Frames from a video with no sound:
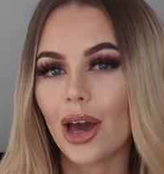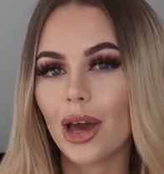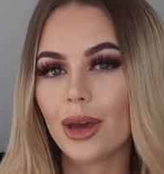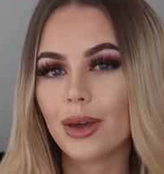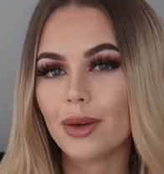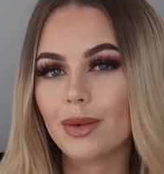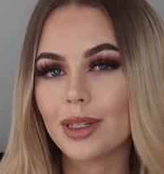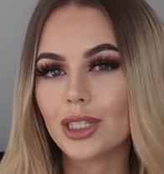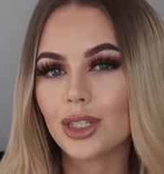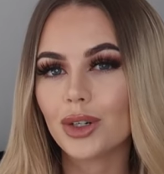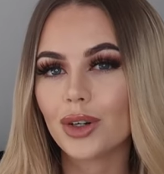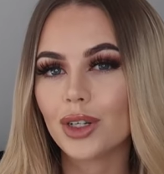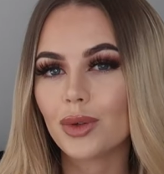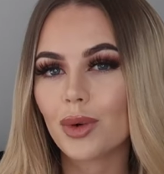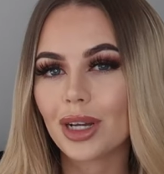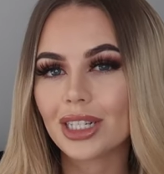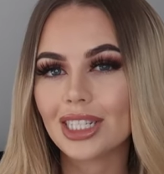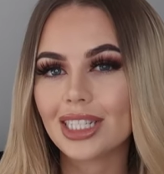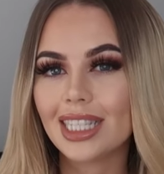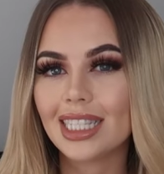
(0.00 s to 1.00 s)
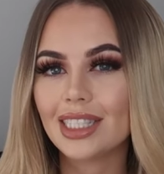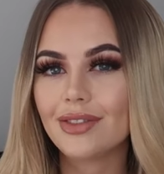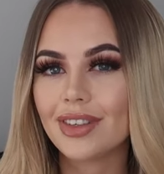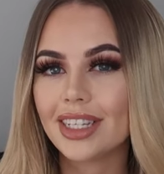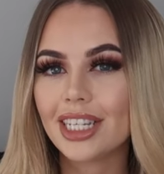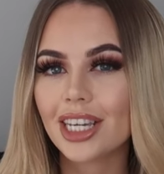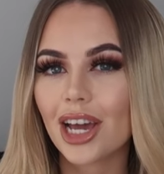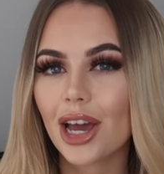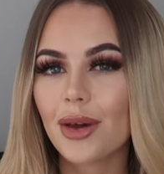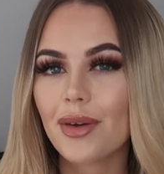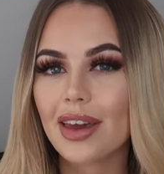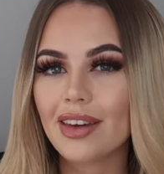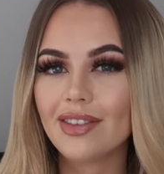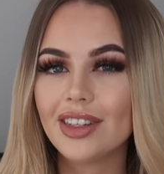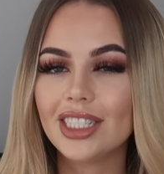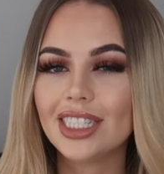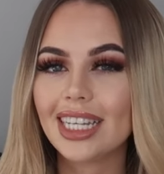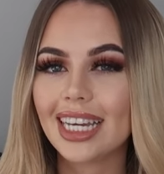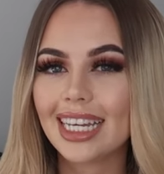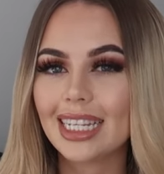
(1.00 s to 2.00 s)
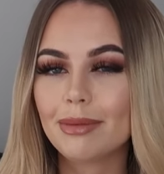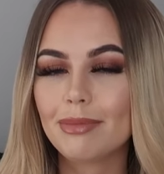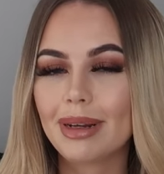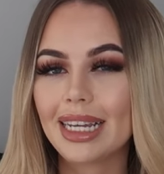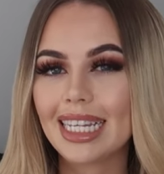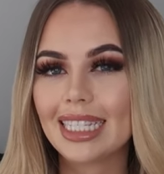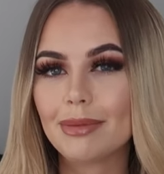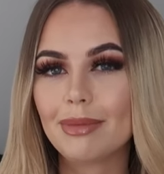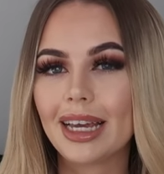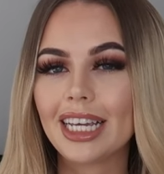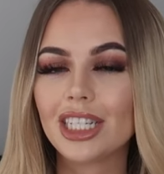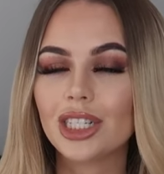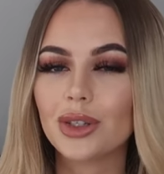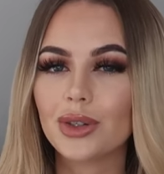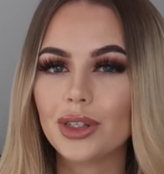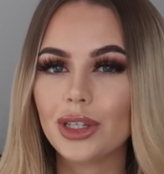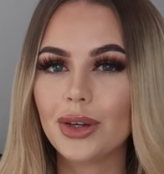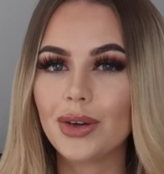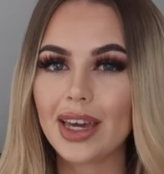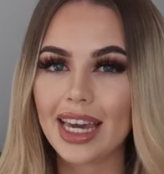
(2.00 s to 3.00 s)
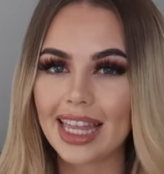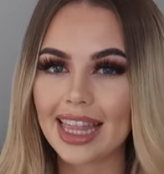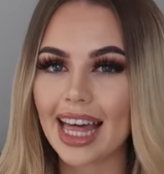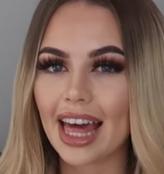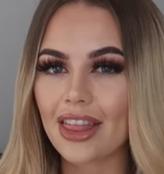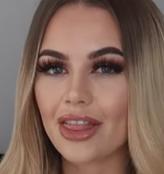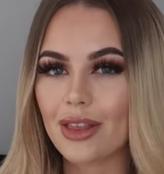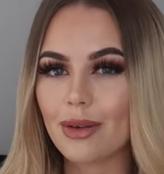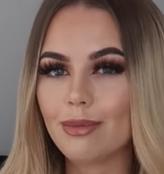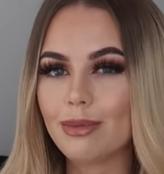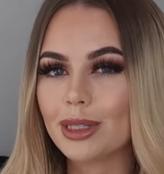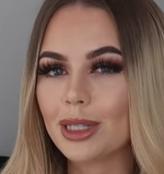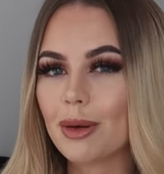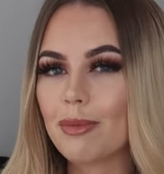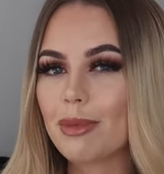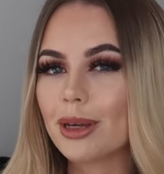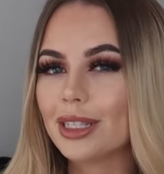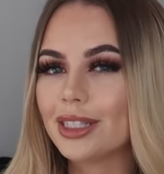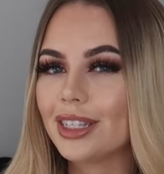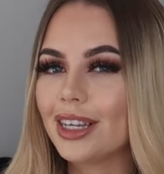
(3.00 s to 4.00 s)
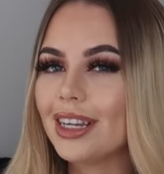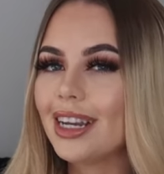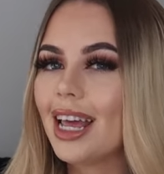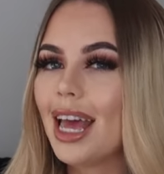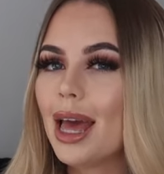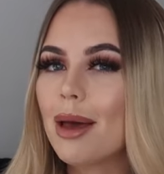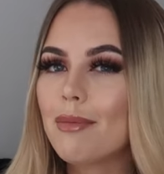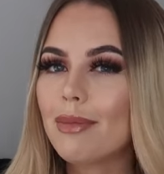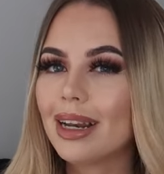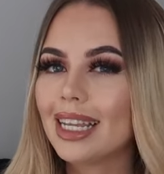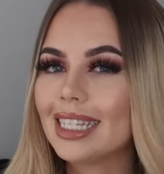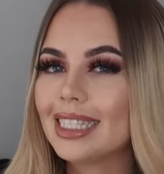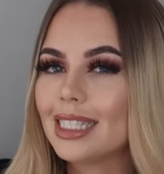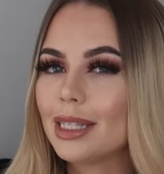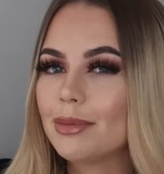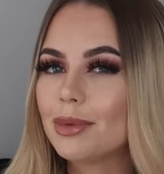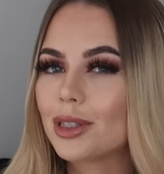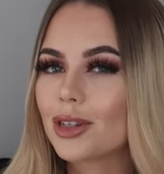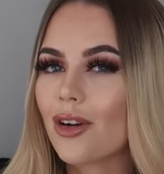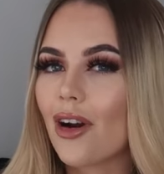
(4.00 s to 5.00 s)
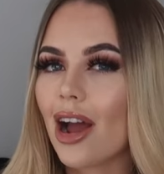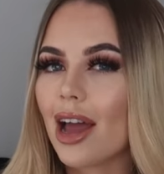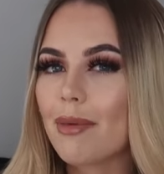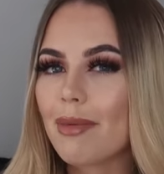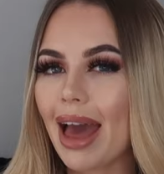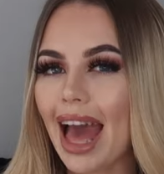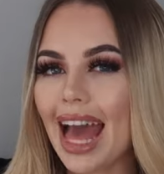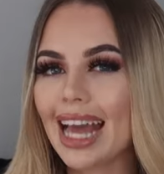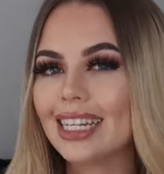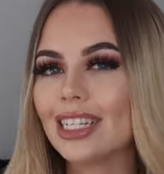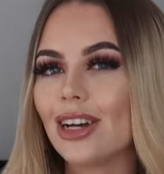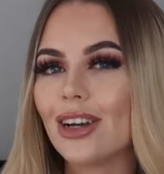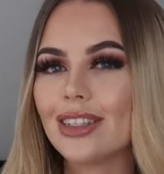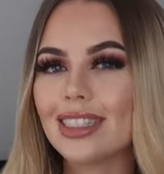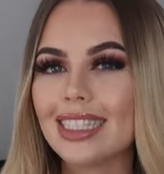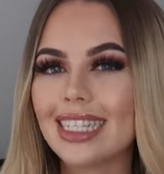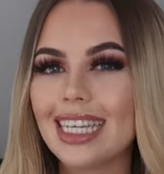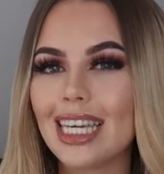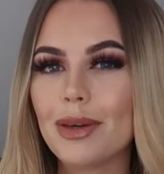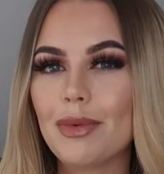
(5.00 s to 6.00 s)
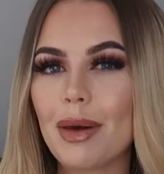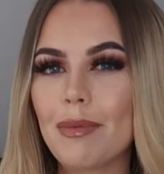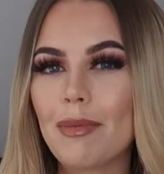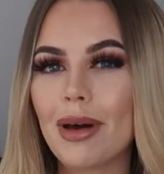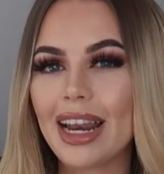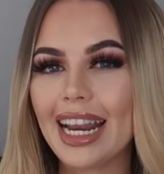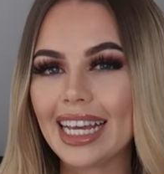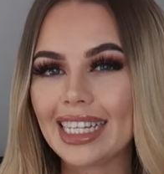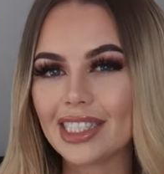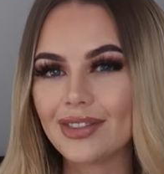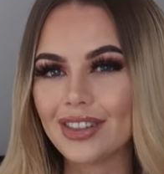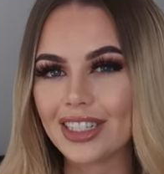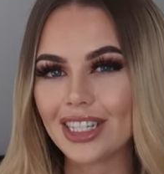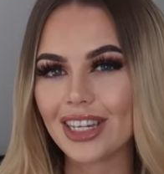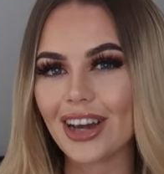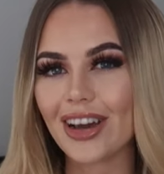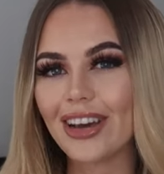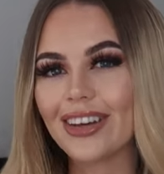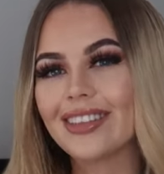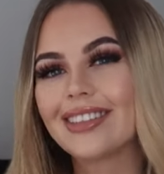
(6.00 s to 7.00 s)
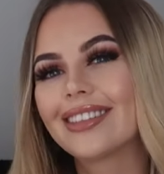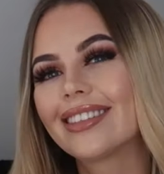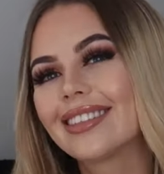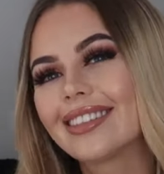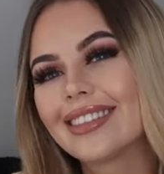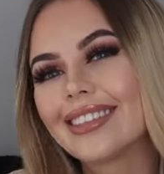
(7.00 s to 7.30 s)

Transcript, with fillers: I hope you enjoyed watching this video. If you did, please make sure you hit that thumbs up button. Please subscribe, and I'll see you in my next video.